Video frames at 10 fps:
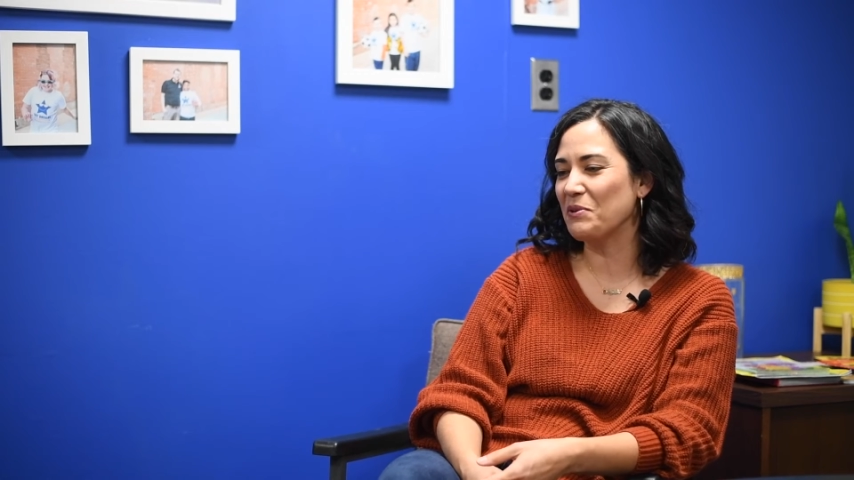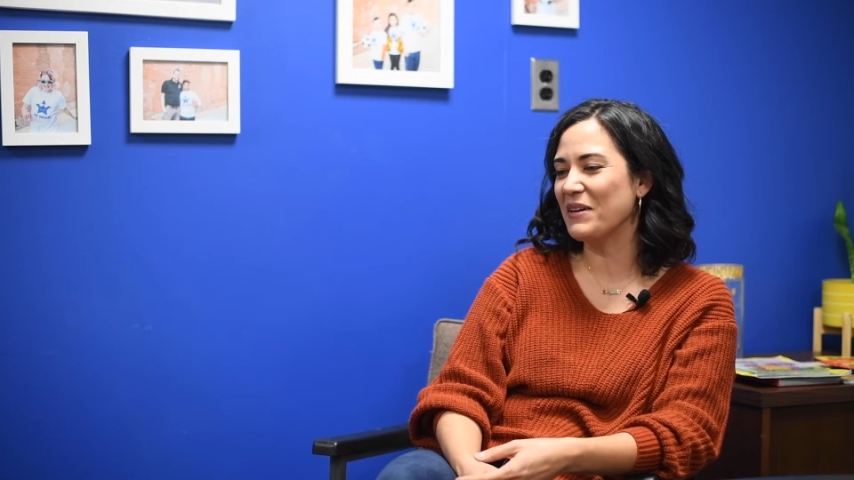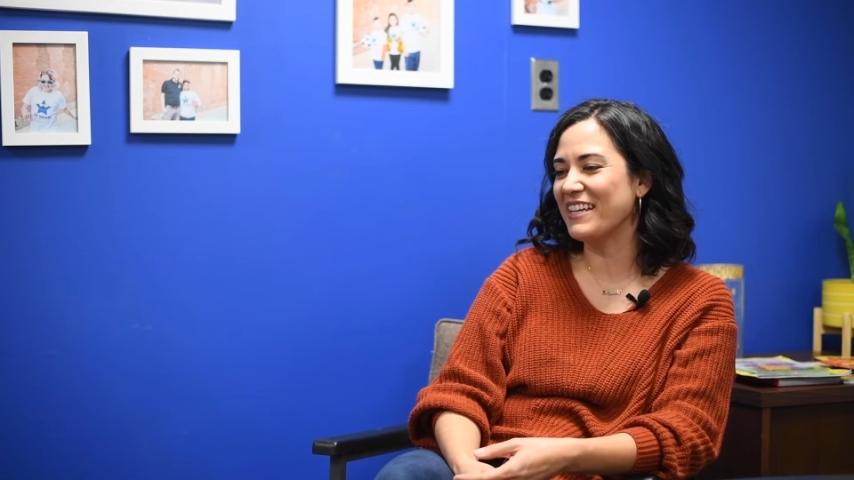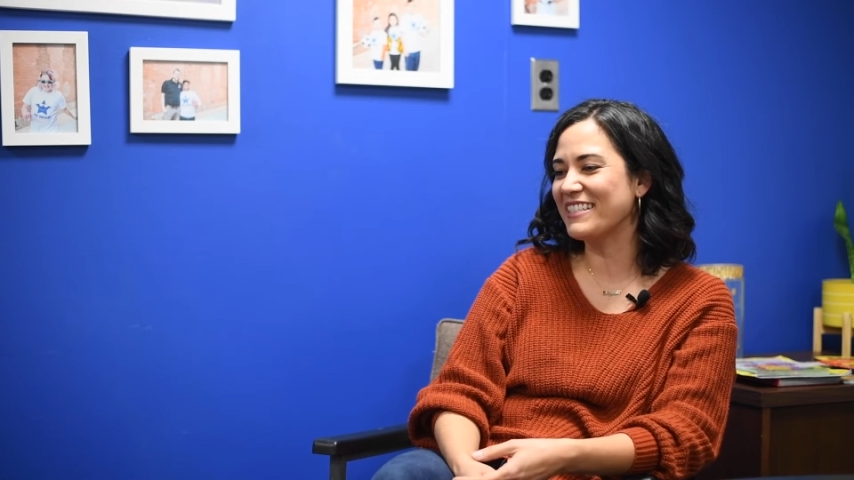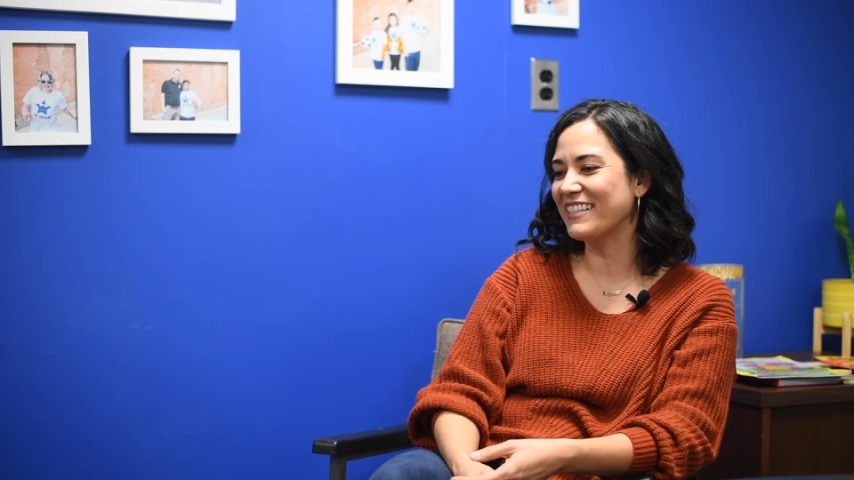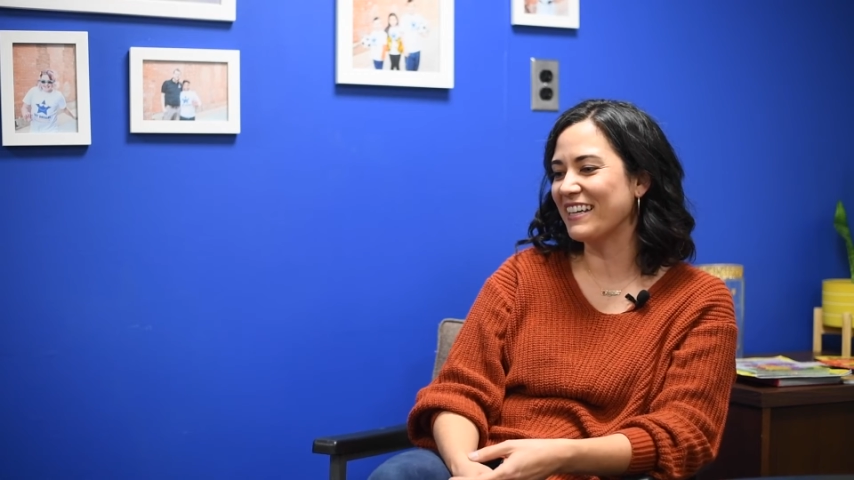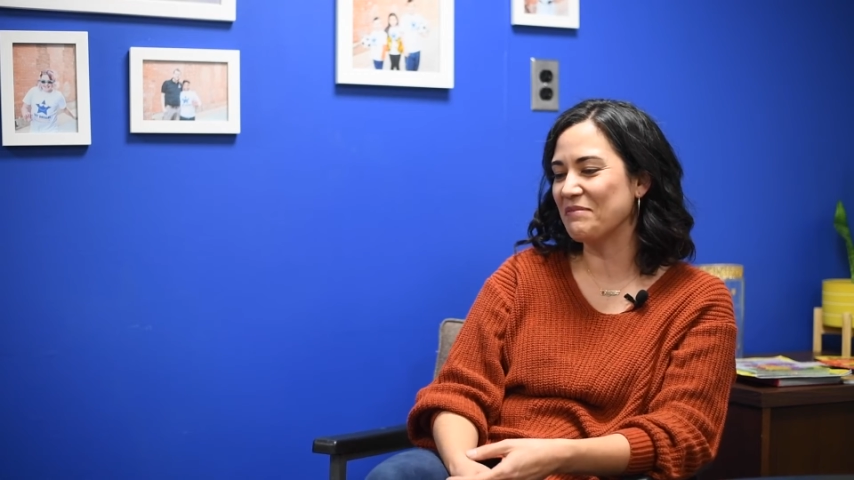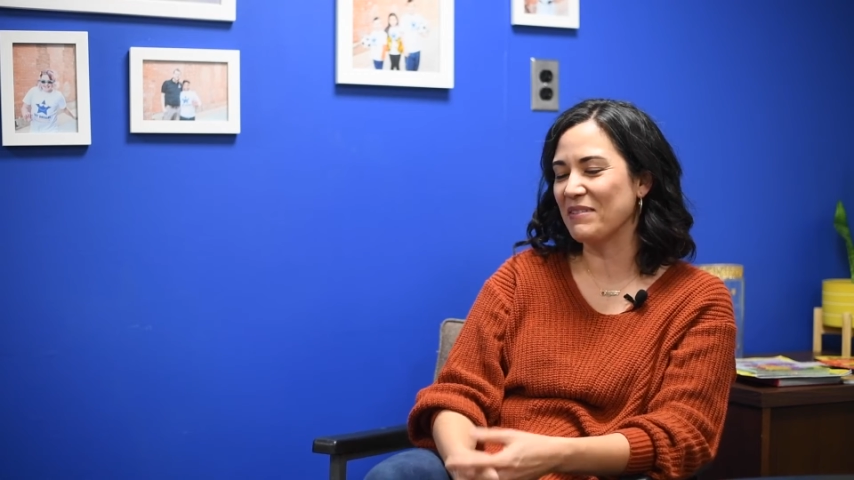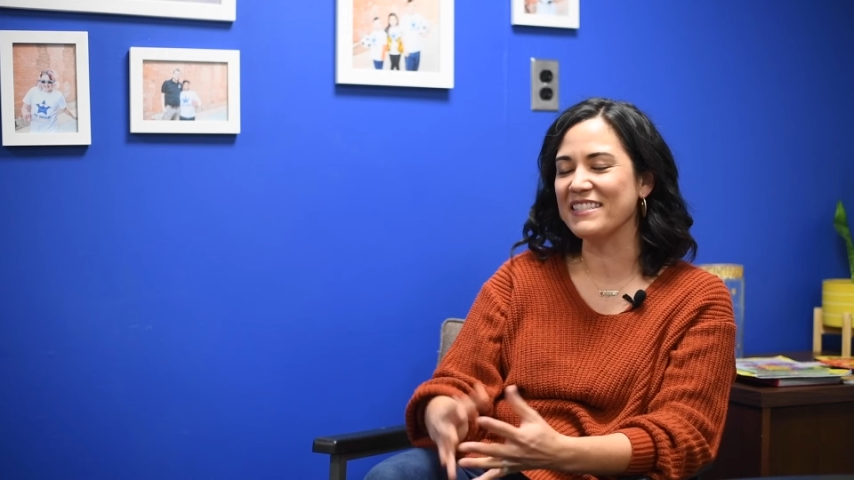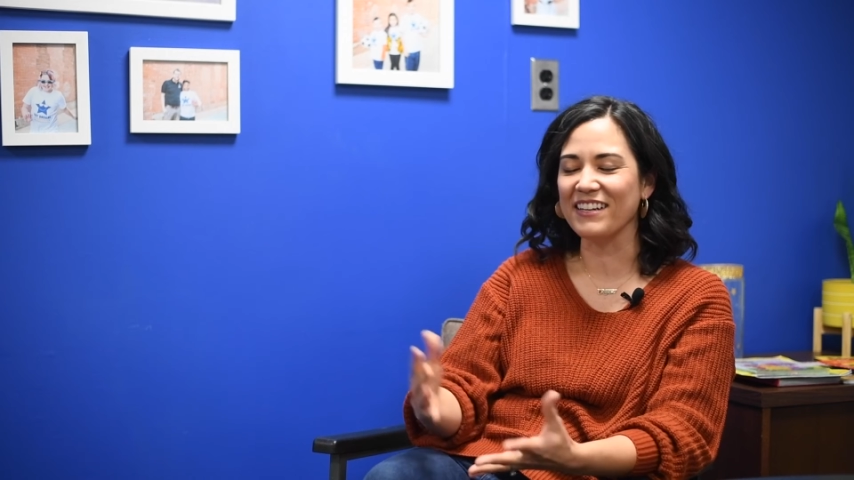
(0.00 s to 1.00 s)
but um,
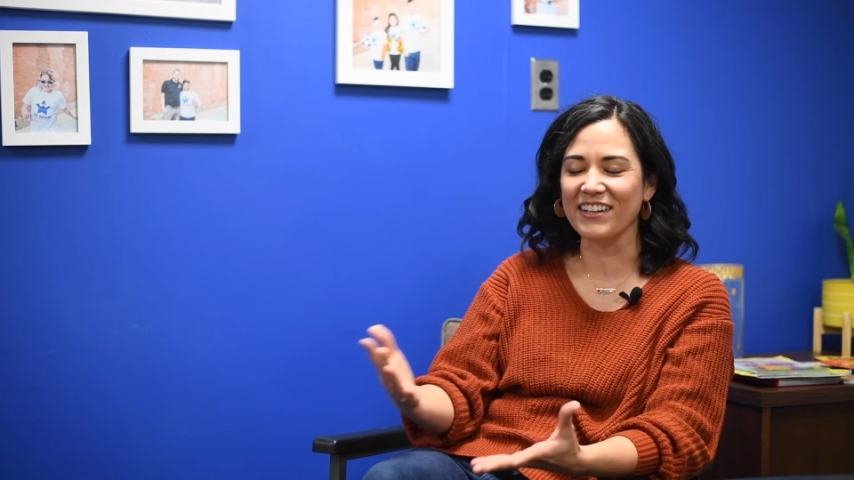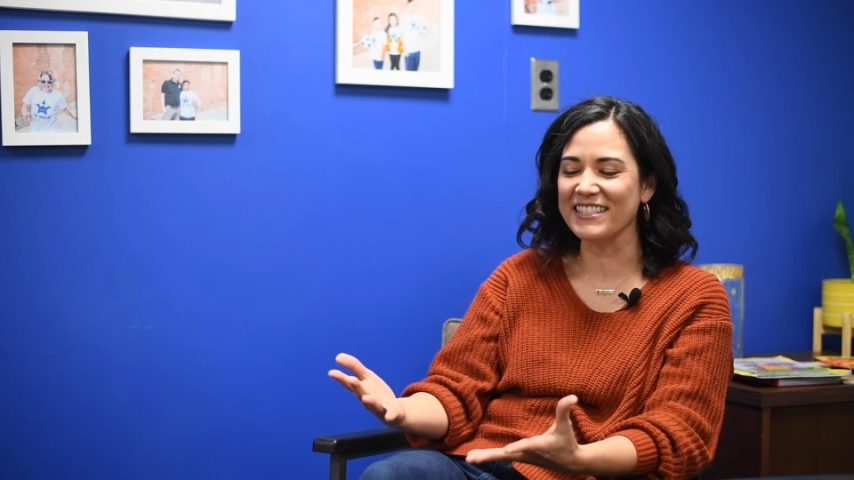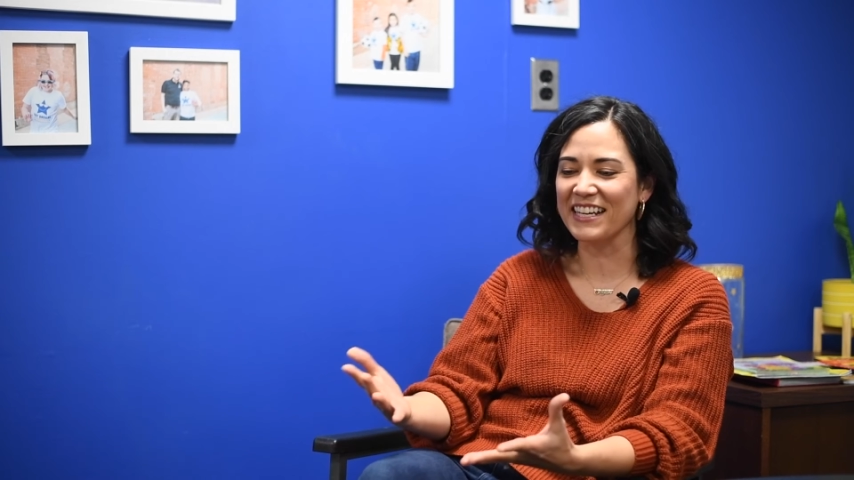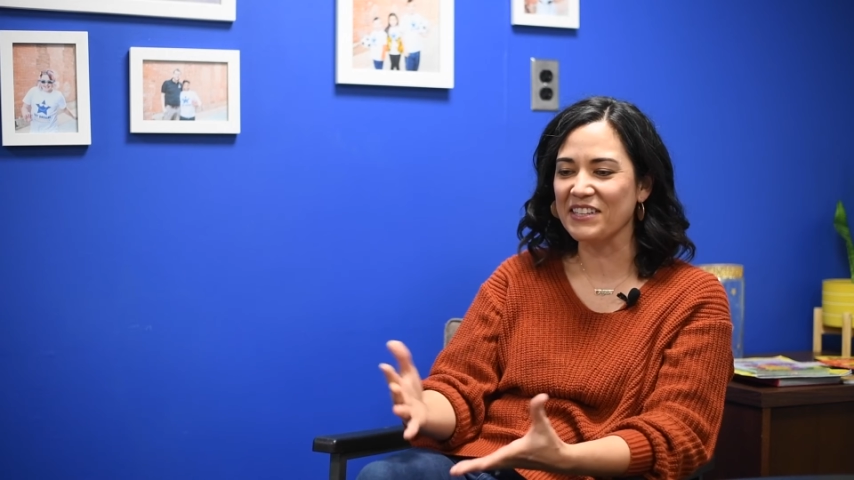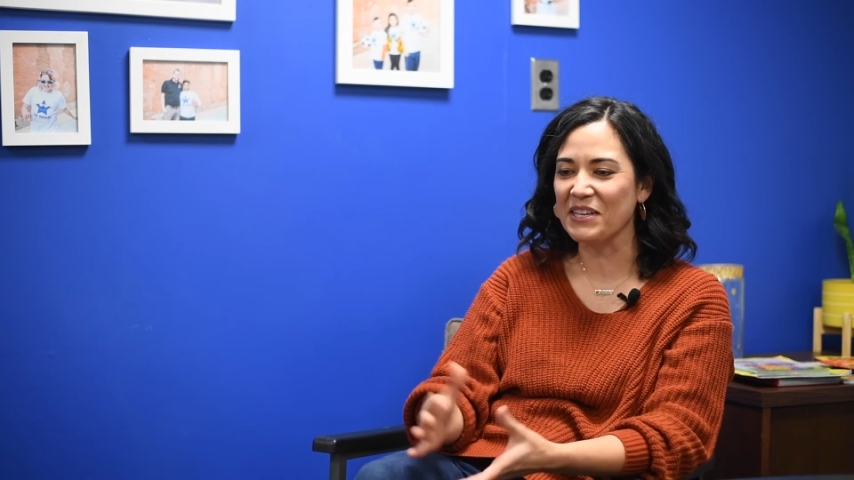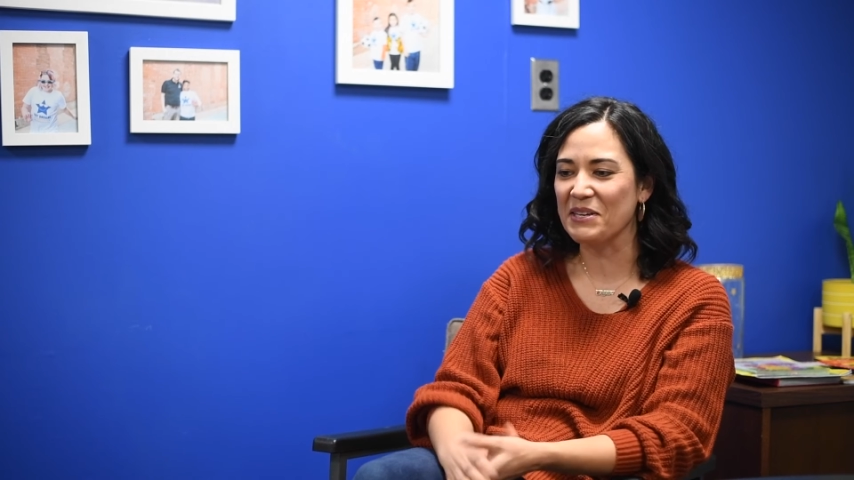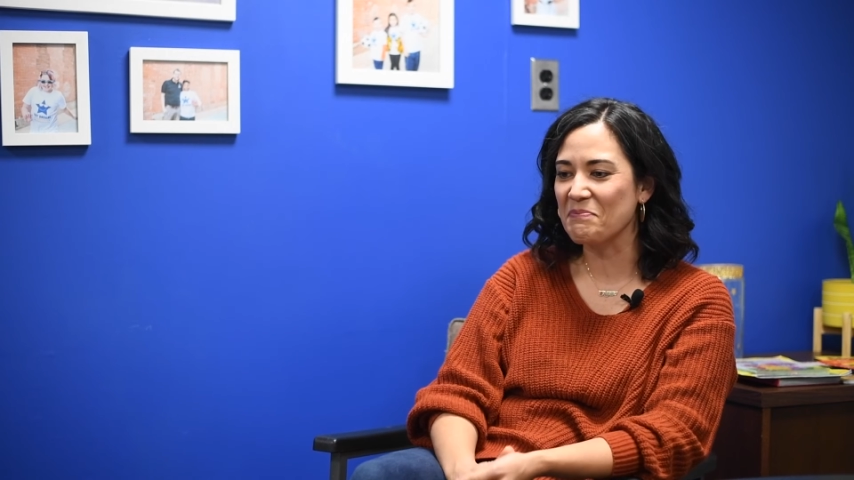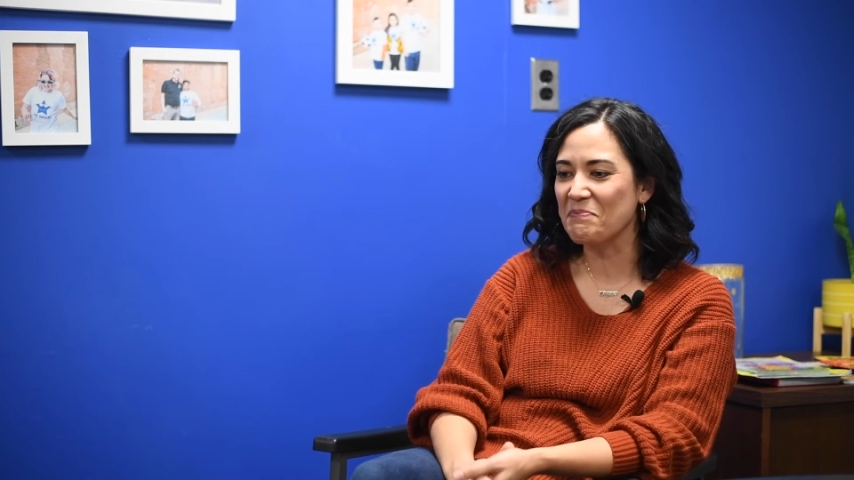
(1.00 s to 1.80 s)
that's not exactly